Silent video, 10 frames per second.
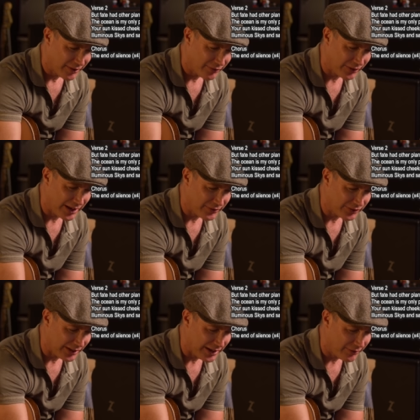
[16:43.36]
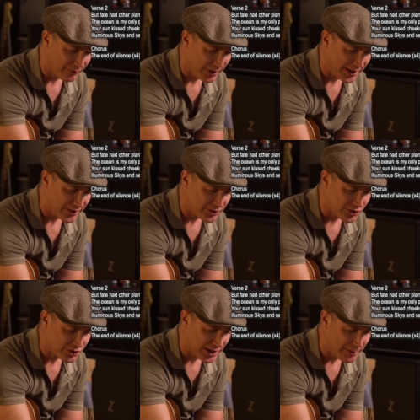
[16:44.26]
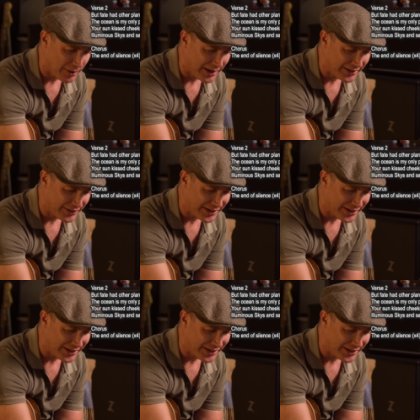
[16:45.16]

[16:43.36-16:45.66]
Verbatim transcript: Five, so F minor to G minor.